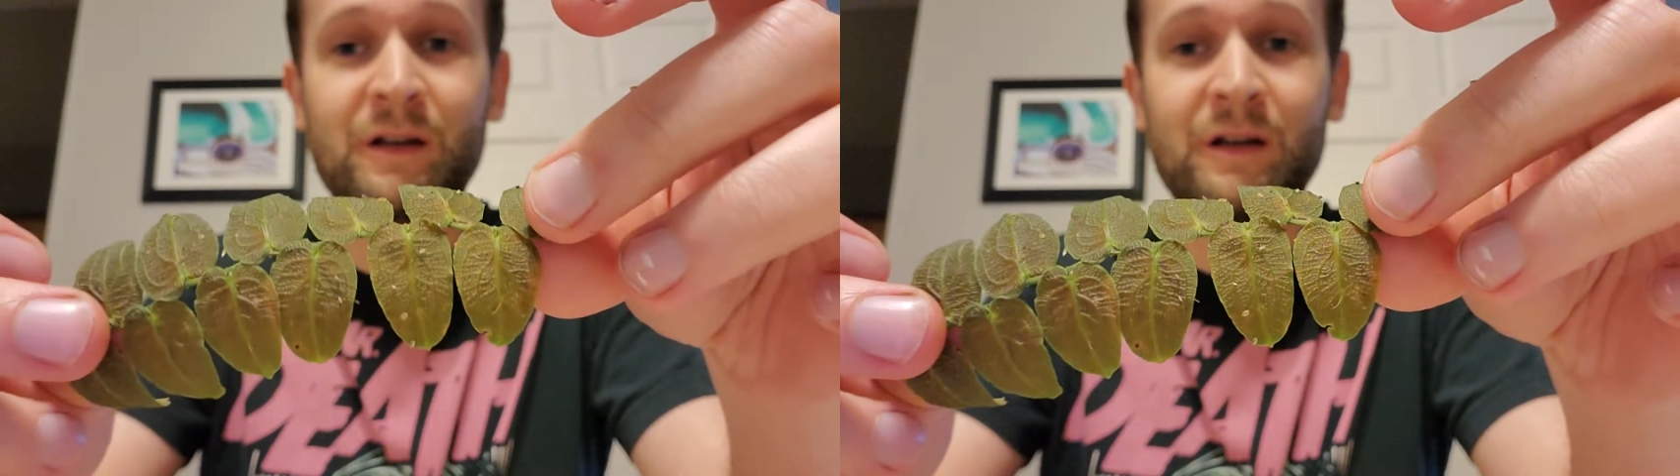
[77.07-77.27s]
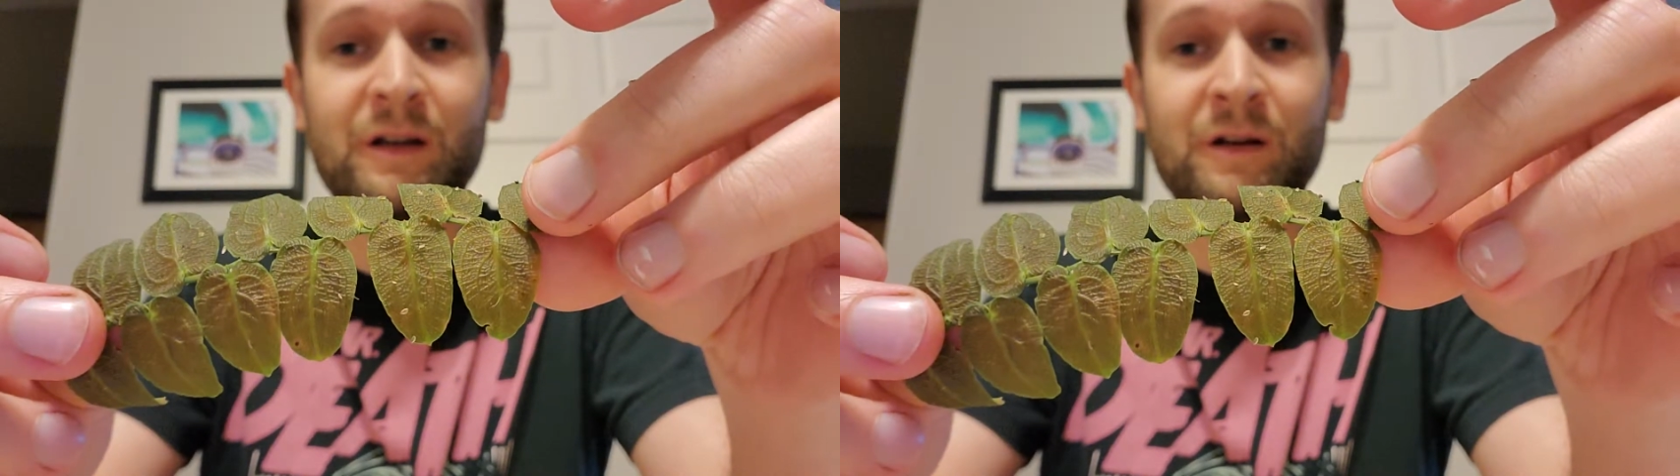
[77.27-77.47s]

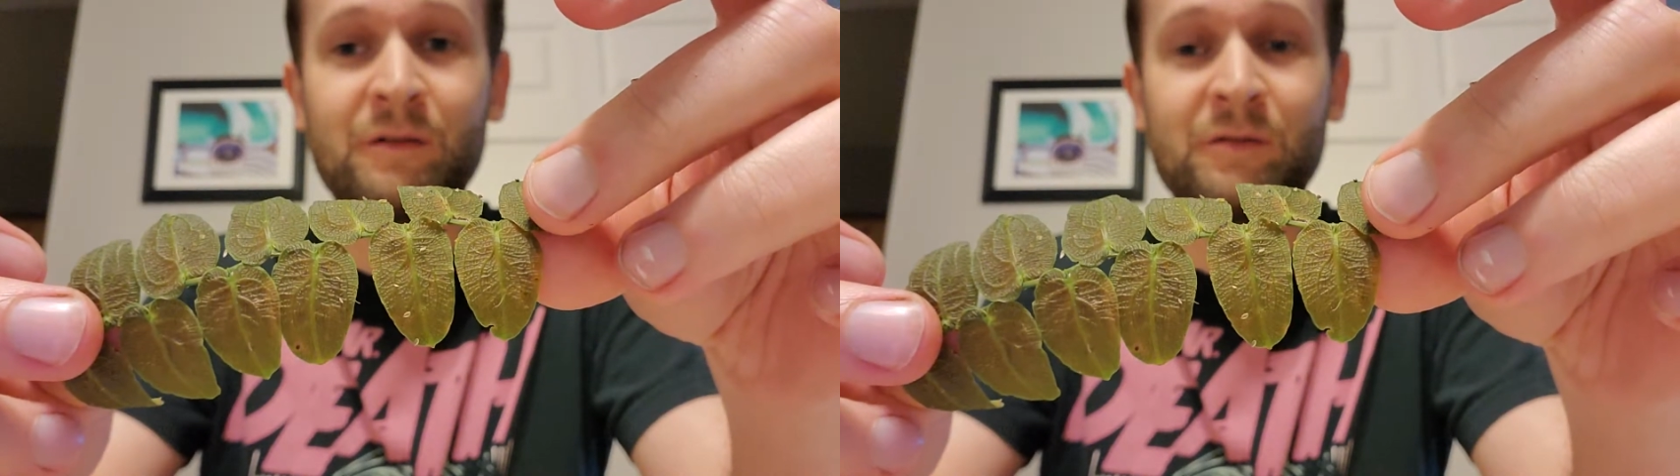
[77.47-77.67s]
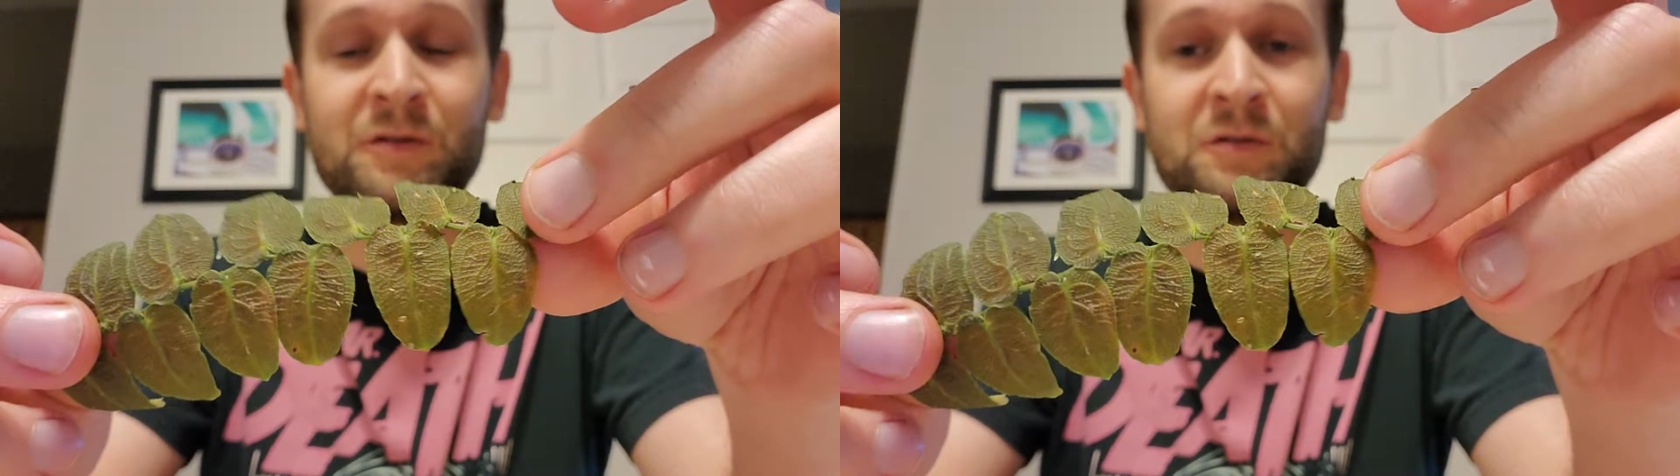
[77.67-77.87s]
in
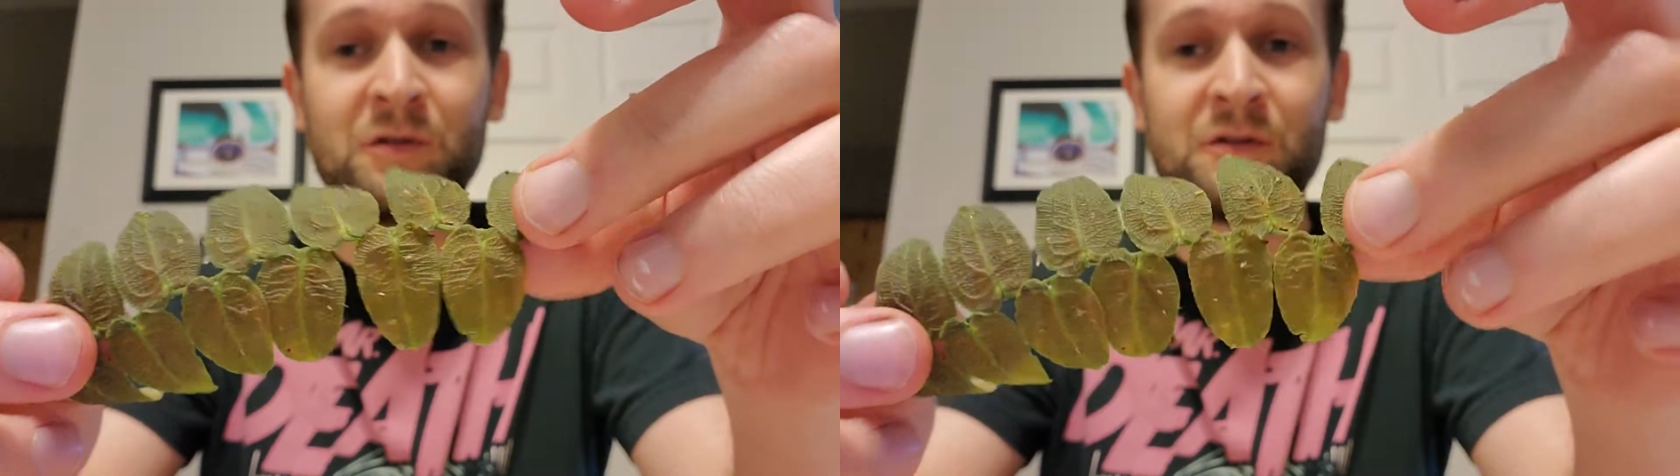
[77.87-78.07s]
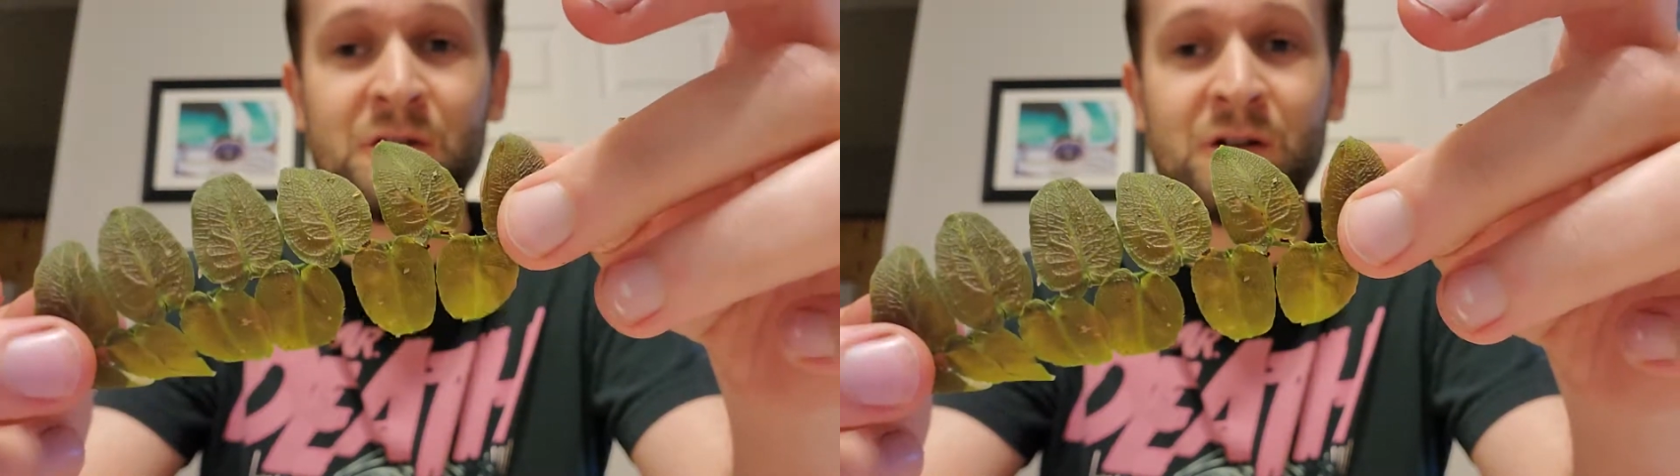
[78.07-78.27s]
hardware
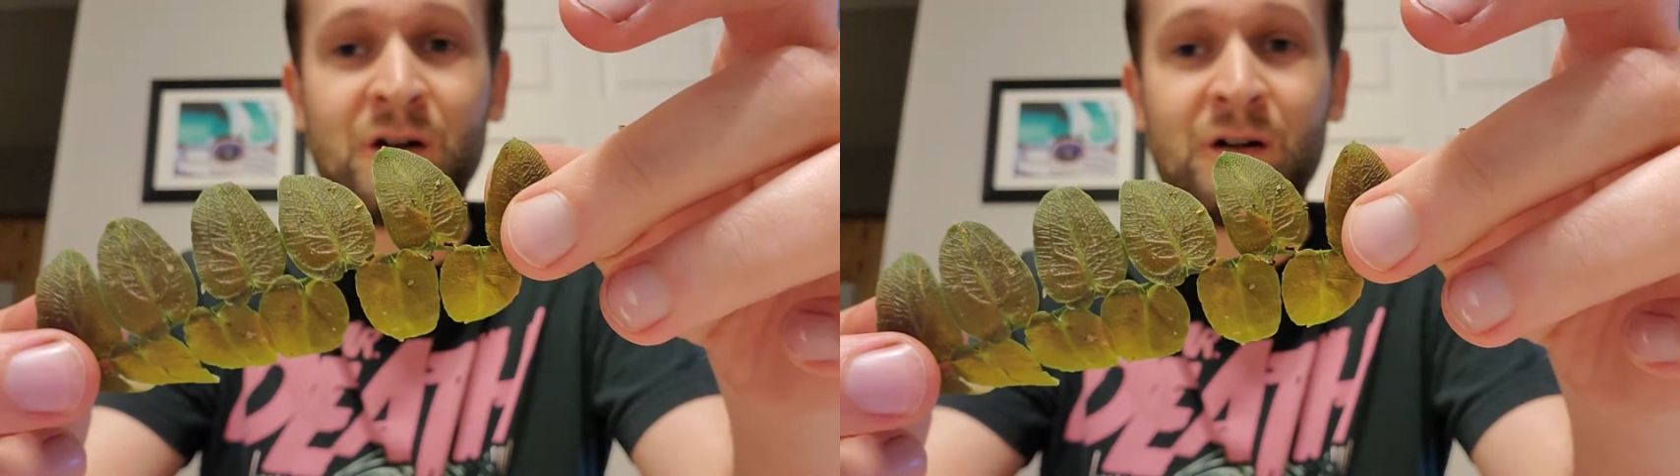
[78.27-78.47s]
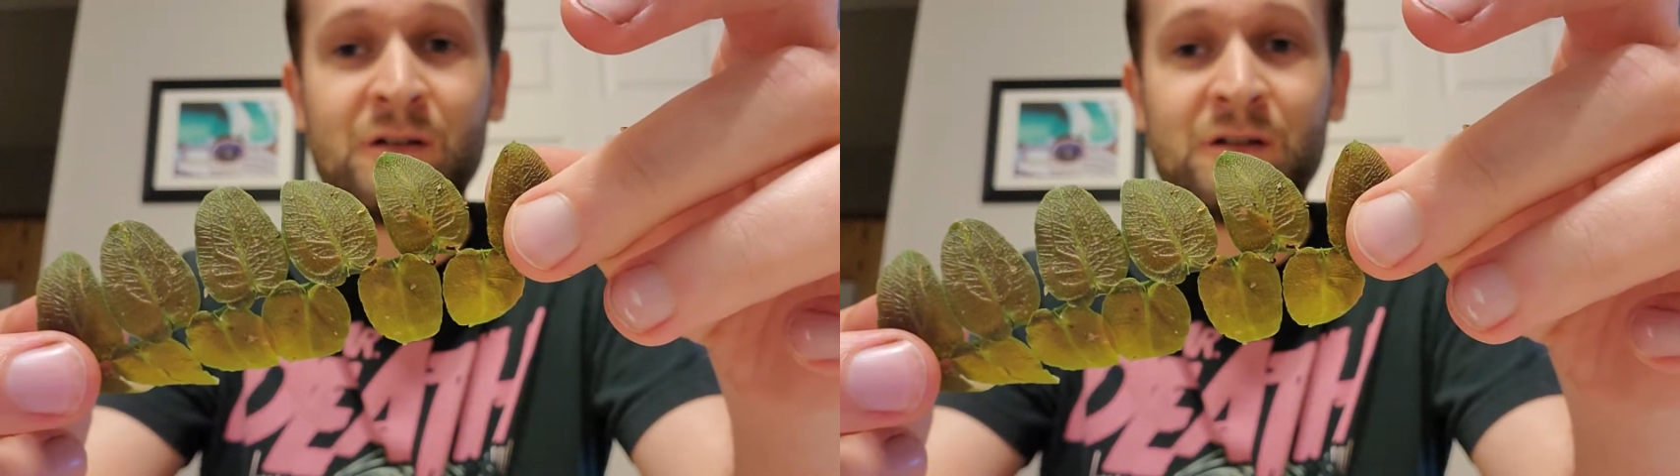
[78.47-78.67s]
stores, in
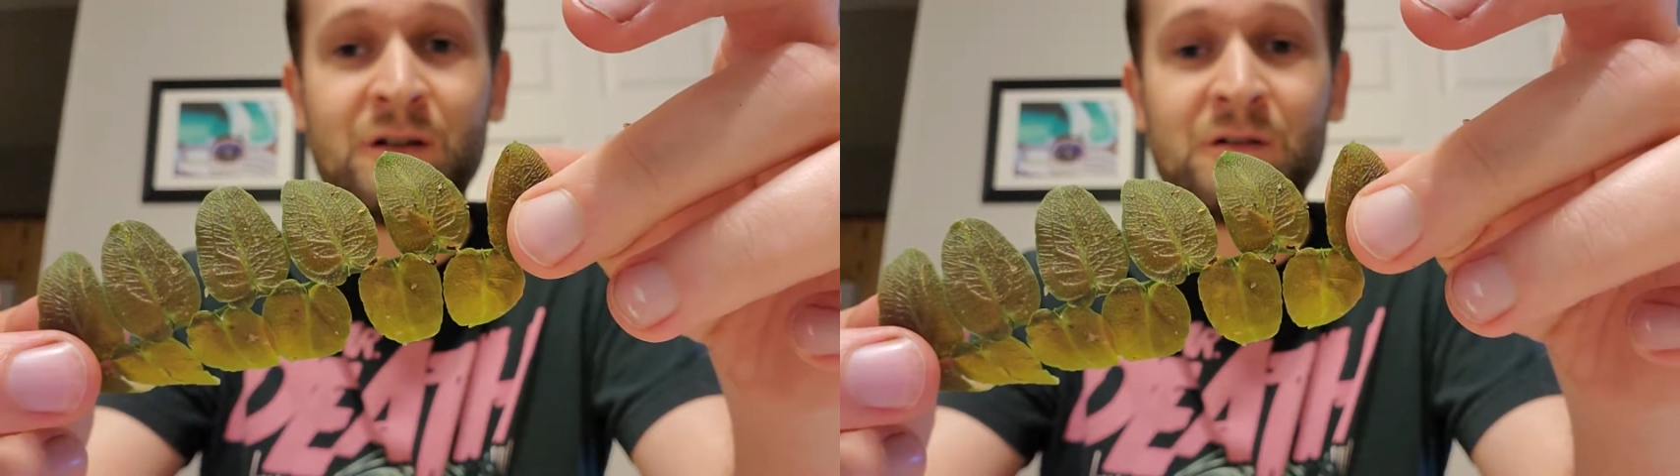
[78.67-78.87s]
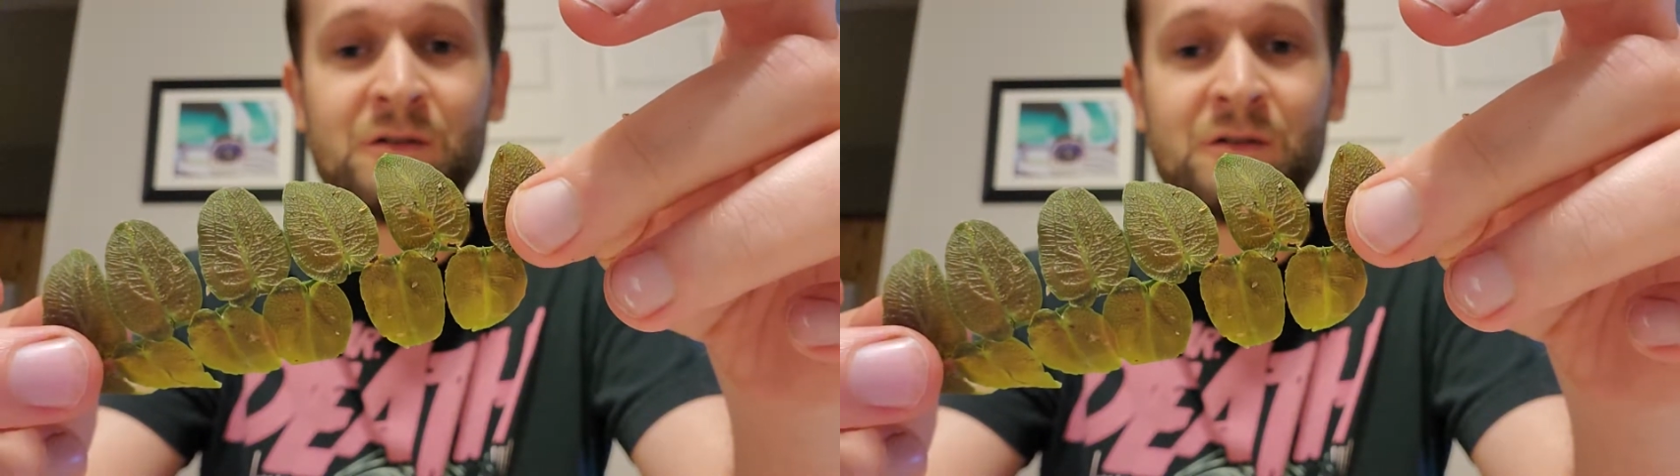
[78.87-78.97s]
garden centers,